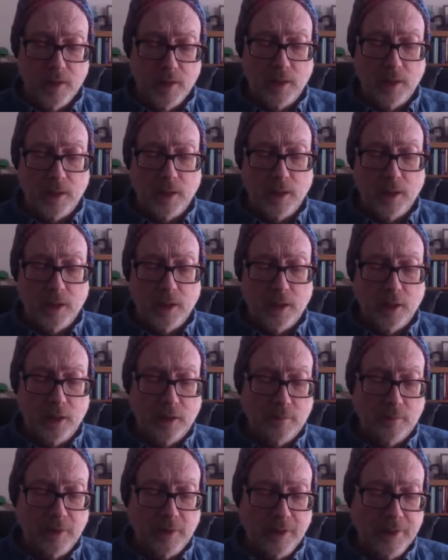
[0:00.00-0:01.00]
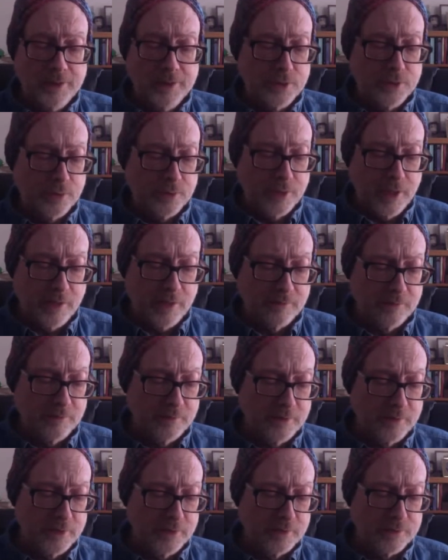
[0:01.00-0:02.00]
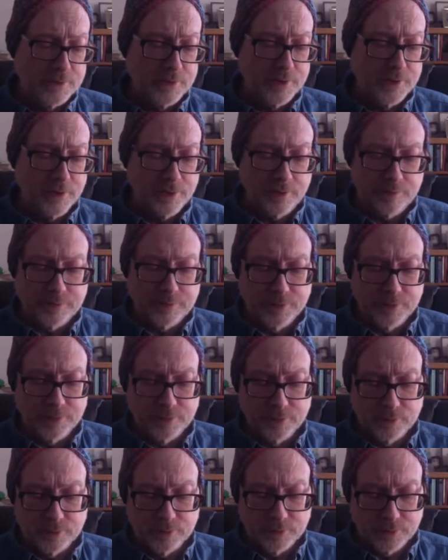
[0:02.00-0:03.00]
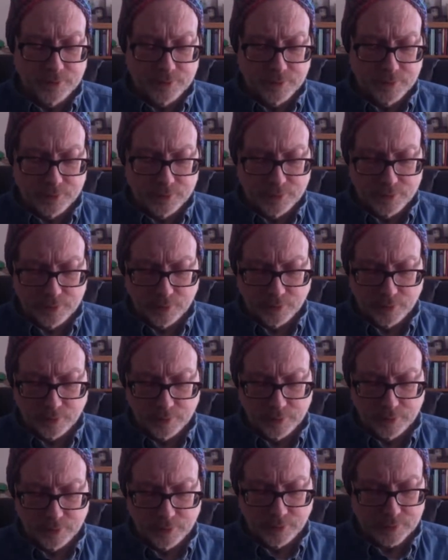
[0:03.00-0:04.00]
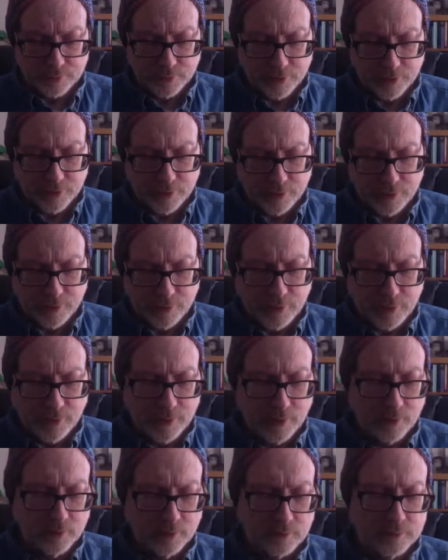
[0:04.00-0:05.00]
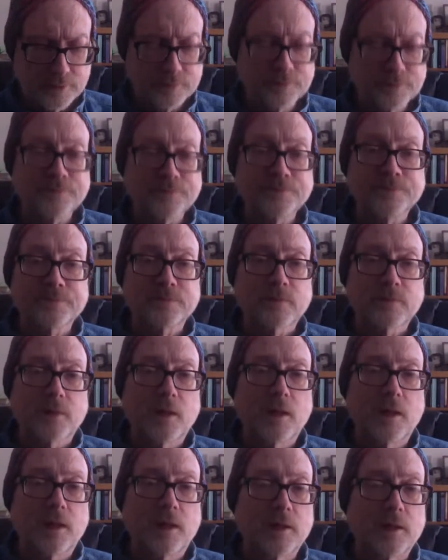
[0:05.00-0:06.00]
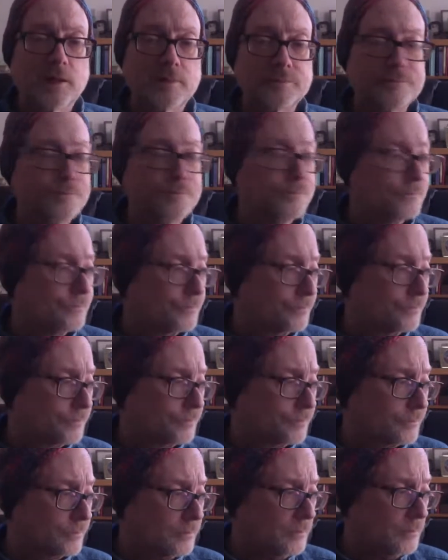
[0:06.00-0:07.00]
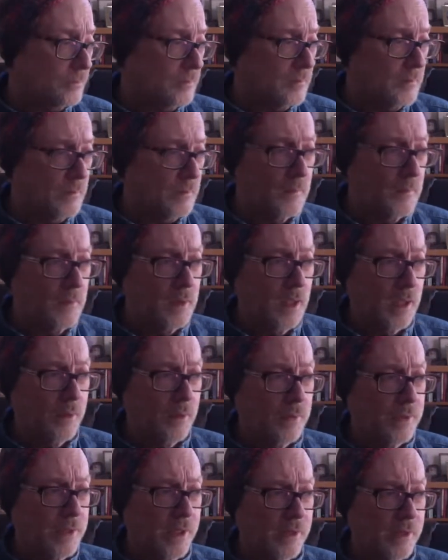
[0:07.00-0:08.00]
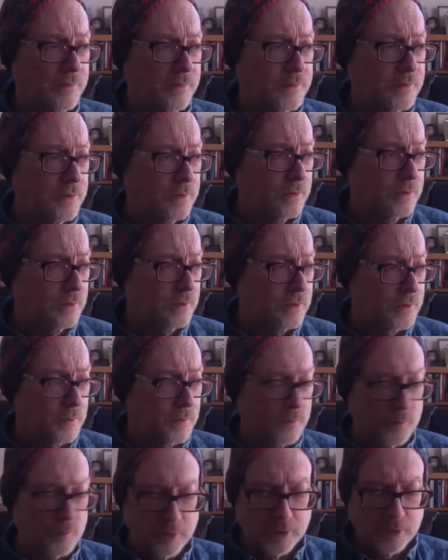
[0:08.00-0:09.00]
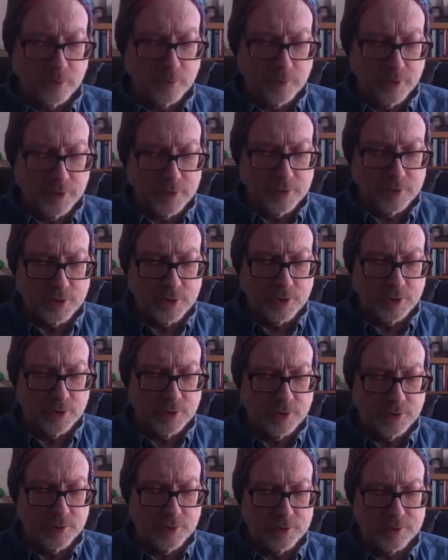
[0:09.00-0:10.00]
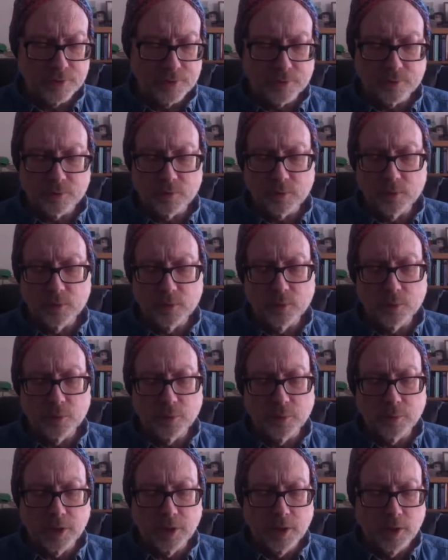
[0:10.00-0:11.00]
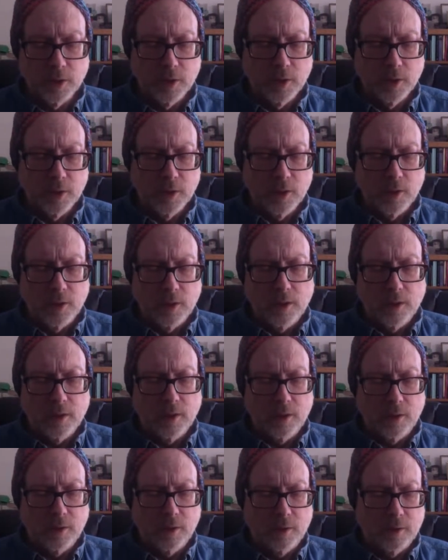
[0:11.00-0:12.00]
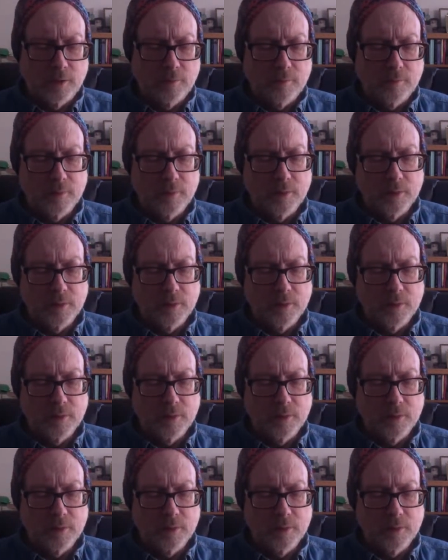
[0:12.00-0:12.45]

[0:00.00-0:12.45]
I don't have a video set up to do tutorials right now. I would have to do some rearranging in this room, and